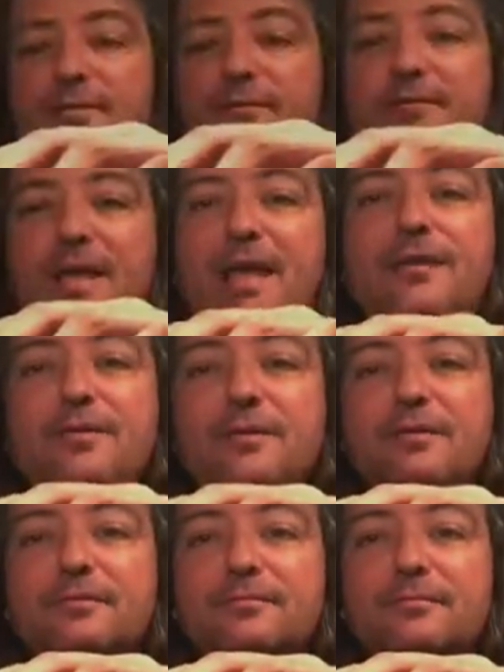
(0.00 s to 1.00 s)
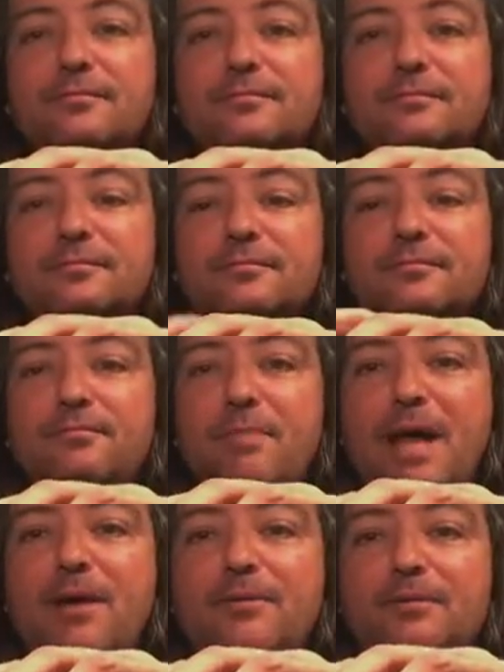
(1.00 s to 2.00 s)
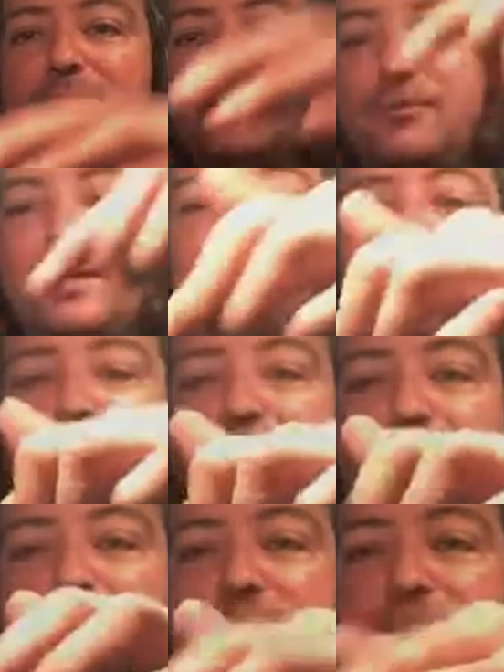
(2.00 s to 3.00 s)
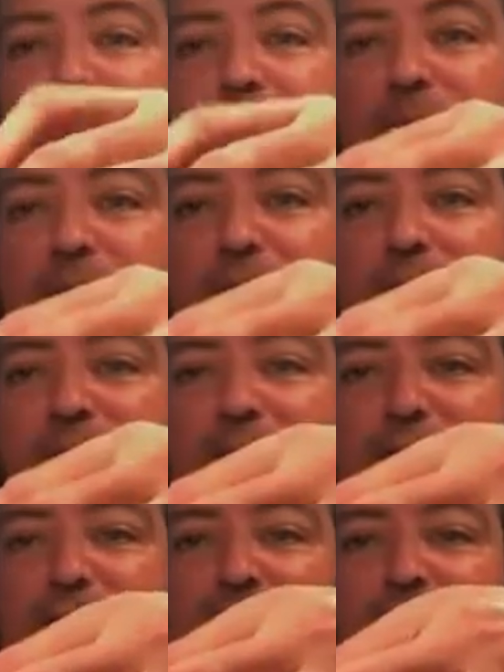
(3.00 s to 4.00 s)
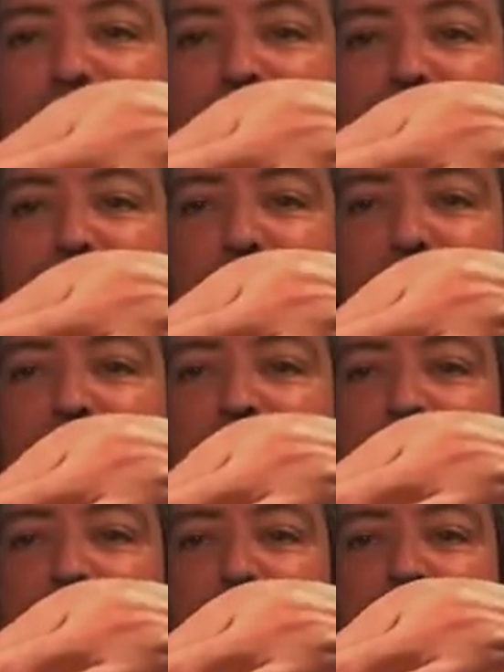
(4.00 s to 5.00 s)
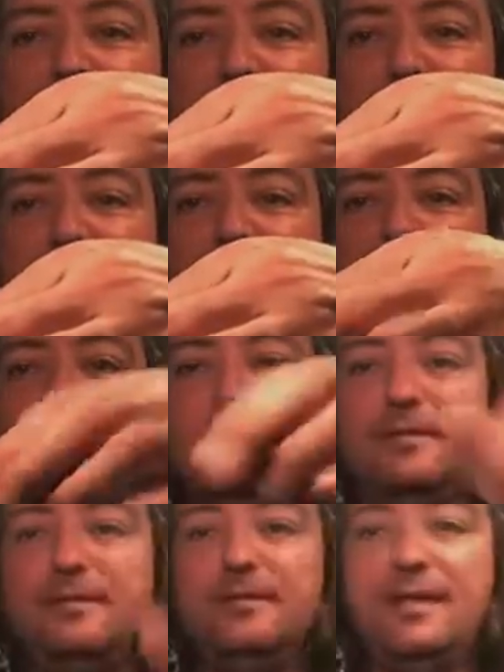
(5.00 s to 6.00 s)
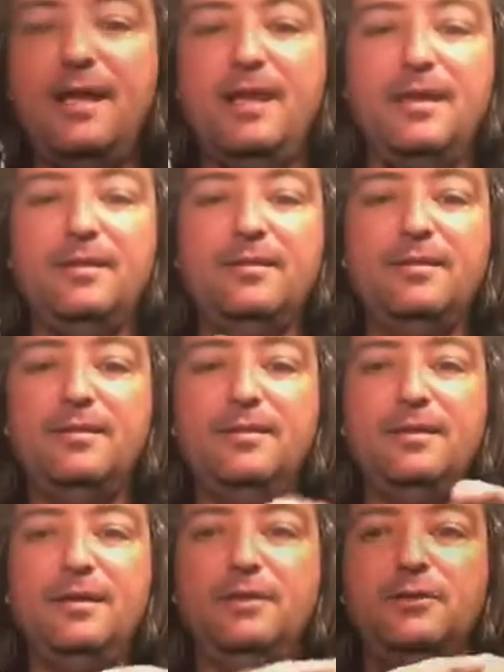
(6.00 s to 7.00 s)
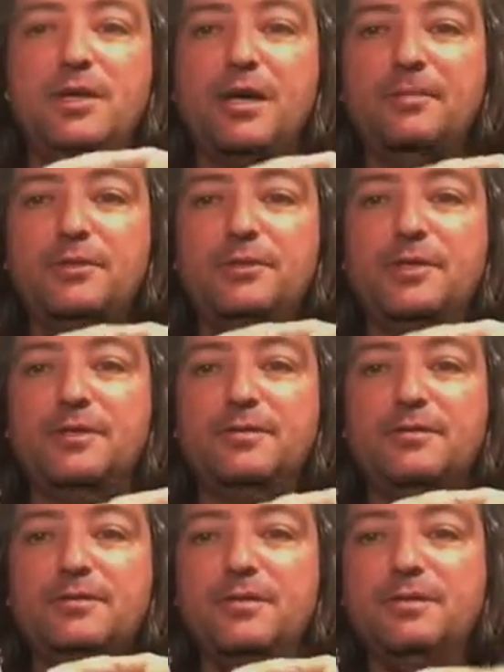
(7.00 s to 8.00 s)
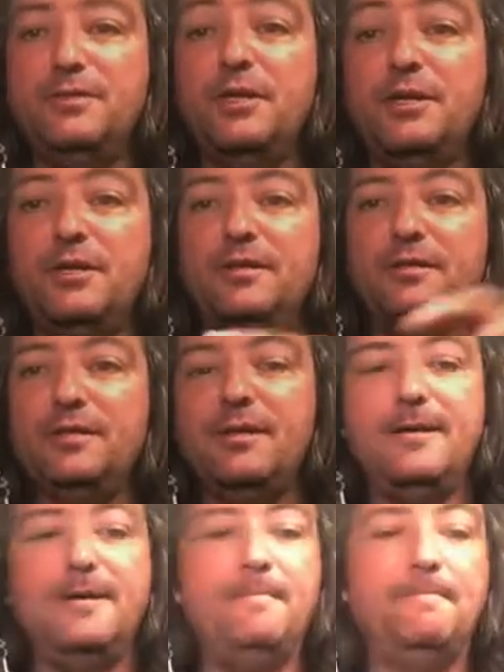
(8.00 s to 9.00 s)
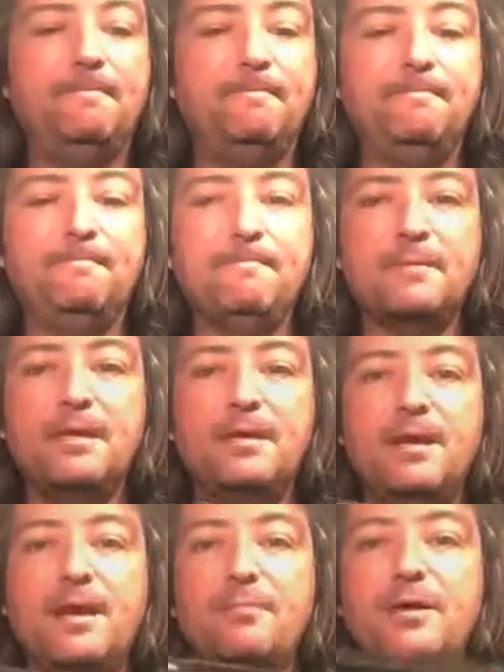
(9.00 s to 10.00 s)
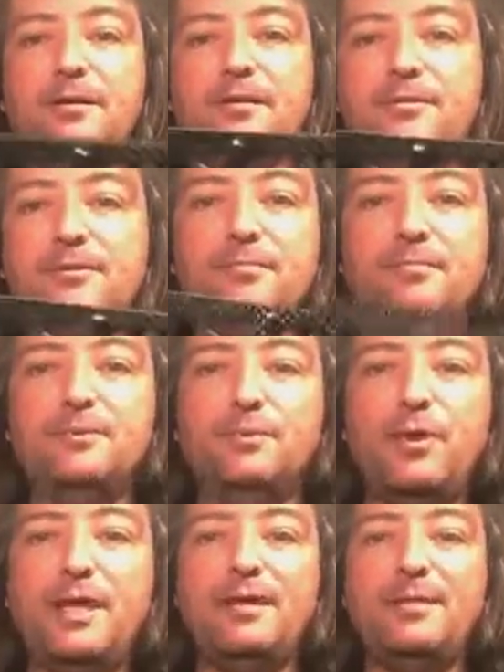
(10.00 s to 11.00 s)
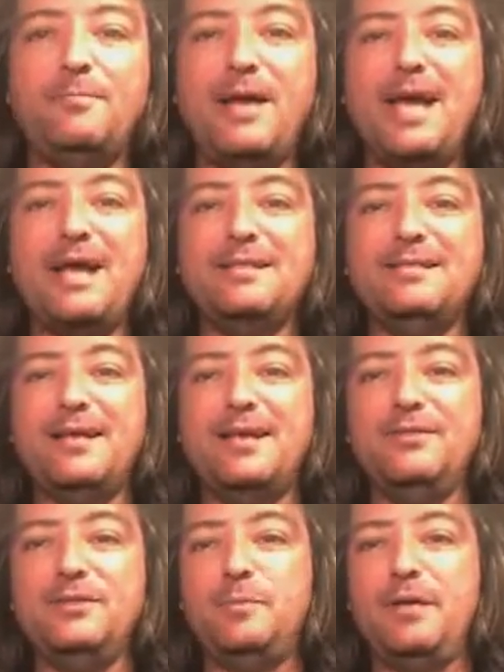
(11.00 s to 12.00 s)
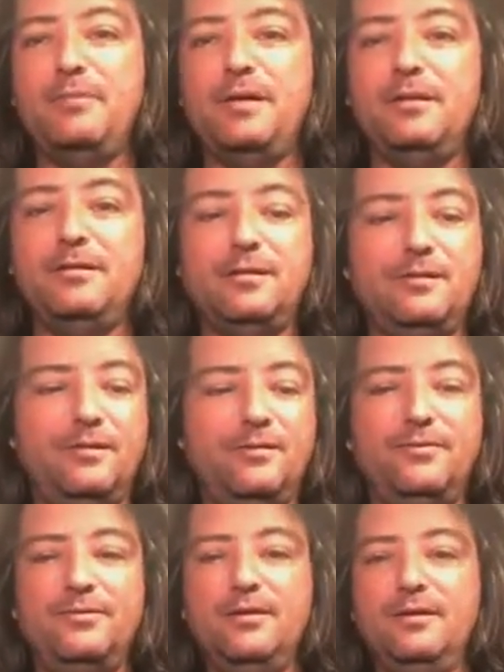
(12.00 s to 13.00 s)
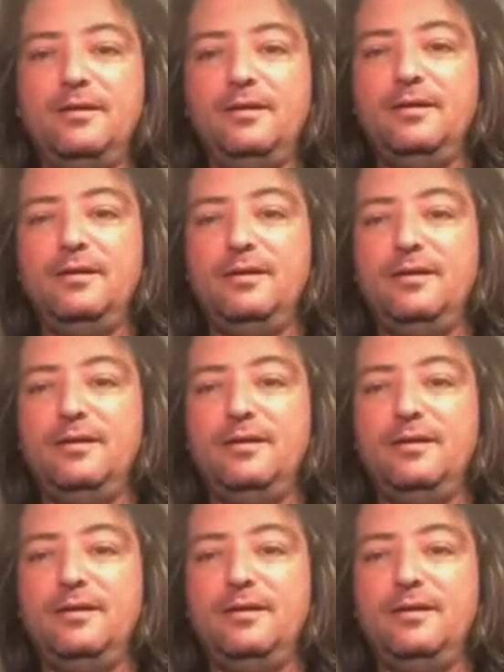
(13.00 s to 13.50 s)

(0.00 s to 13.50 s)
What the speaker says: the standard mount, threads through, hits this stud, and the geometry is good. I'm running some weight on the back. It's kind of experimental. I don't know if